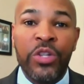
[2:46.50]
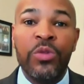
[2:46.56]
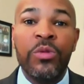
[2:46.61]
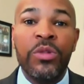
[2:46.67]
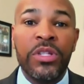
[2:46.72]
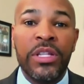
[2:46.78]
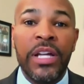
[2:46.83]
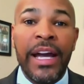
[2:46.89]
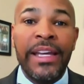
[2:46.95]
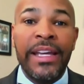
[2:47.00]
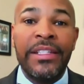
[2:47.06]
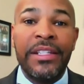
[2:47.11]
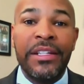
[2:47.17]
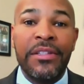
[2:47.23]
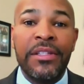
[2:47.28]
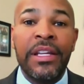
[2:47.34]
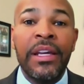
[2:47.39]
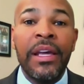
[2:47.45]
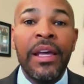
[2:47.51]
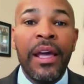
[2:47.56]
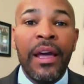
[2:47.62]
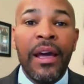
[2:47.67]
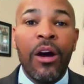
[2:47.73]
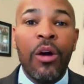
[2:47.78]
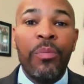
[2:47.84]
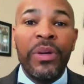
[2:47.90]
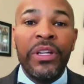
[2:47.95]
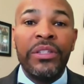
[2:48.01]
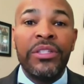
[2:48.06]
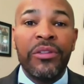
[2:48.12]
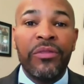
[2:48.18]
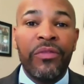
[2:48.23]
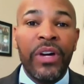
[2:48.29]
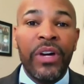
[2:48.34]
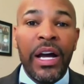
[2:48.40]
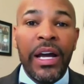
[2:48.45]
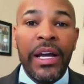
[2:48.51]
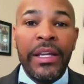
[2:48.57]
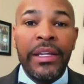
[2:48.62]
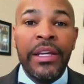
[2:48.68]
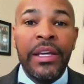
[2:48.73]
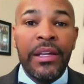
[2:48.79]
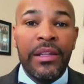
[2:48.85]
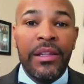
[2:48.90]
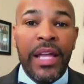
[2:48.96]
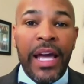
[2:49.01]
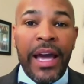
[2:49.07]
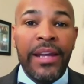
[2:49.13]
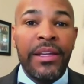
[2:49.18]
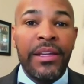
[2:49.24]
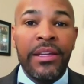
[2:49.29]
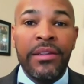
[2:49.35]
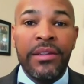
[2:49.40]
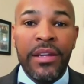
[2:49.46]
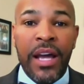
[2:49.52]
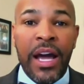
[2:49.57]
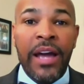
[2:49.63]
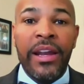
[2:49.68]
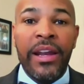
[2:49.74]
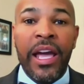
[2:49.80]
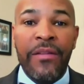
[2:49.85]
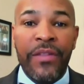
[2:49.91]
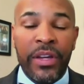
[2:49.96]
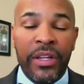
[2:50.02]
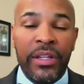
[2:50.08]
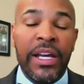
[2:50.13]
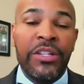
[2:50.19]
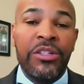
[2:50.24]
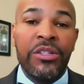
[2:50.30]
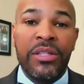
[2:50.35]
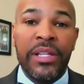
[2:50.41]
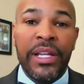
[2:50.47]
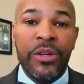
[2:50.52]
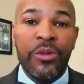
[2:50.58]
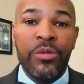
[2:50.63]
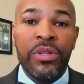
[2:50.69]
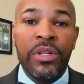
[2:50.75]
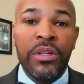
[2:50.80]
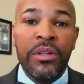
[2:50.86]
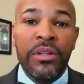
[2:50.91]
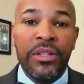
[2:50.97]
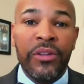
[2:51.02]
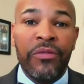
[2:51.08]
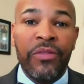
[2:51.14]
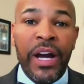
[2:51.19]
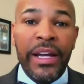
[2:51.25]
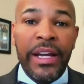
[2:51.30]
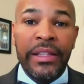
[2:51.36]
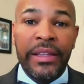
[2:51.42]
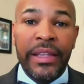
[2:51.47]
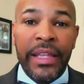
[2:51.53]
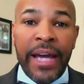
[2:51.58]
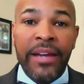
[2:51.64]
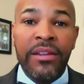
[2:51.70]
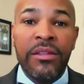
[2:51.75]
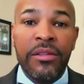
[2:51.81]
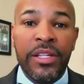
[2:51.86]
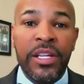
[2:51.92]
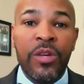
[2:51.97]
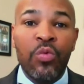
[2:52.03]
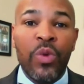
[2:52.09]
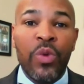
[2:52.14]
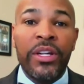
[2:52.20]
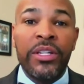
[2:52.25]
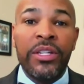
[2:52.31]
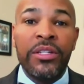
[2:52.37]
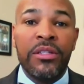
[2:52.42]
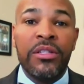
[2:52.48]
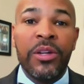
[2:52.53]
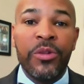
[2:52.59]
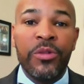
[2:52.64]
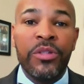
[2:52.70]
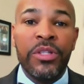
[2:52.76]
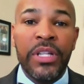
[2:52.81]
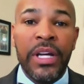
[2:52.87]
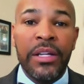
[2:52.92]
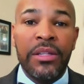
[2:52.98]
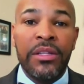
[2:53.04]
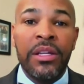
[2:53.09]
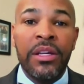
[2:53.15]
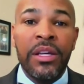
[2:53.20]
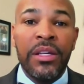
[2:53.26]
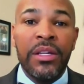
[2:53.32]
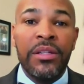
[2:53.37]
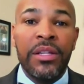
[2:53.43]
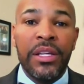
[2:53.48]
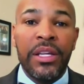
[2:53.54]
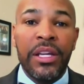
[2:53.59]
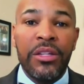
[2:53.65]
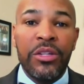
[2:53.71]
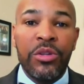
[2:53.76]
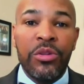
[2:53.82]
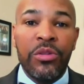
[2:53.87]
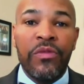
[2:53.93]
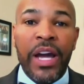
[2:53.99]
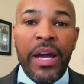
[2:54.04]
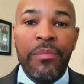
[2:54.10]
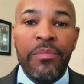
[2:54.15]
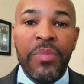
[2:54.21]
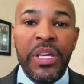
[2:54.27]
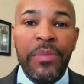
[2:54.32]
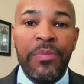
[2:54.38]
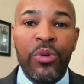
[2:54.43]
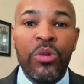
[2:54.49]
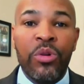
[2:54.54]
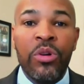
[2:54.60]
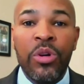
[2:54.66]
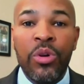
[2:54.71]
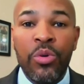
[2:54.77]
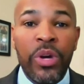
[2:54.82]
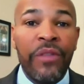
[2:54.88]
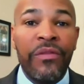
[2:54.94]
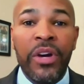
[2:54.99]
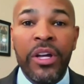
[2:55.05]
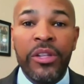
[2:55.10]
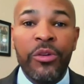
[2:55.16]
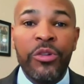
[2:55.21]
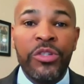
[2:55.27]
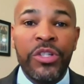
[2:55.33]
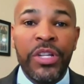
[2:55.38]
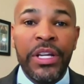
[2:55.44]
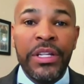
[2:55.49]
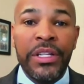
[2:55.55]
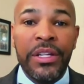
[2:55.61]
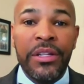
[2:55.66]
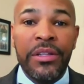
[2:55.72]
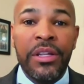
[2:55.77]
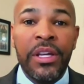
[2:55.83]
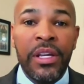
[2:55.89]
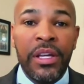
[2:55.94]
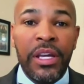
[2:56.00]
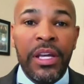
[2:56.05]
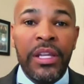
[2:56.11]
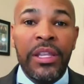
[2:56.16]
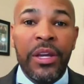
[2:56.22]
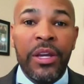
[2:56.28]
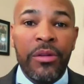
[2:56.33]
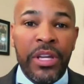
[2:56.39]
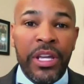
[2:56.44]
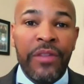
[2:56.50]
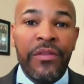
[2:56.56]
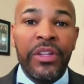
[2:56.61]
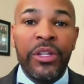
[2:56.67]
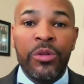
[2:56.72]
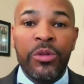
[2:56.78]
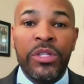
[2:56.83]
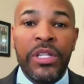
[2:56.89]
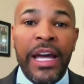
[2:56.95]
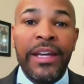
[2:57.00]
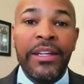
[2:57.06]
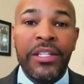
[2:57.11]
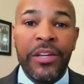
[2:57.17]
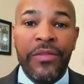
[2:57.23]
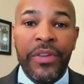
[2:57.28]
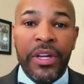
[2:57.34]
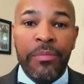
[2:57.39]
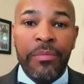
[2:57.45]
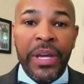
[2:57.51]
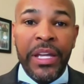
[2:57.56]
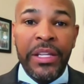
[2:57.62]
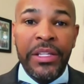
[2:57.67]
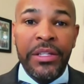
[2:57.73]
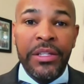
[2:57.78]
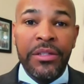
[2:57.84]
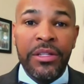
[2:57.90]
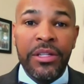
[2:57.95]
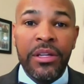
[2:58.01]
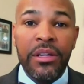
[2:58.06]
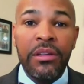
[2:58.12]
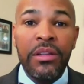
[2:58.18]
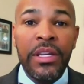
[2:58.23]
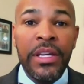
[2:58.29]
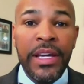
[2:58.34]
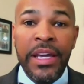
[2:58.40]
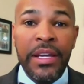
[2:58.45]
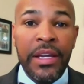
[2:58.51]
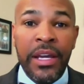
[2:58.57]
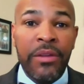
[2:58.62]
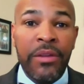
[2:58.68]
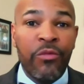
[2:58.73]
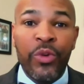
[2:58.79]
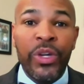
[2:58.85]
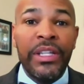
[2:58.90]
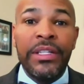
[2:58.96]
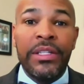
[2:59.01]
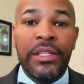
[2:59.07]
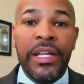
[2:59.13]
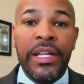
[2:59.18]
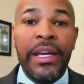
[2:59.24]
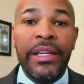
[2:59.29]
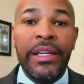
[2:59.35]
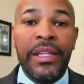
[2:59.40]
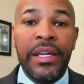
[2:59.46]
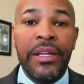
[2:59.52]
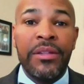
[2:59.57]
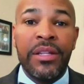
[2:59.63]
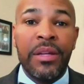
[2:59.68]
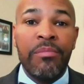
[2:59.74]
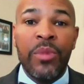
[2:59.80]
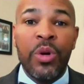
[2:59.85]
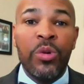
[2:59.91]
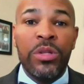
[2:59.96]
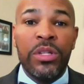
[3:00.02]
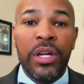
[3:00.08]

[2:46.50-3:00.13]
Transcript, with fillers: scientists helping define that and not having legislators define it. That's, again, what concerns us is, again, you've got people who have other agendas and they're giving their scientific opinions and really saying things that most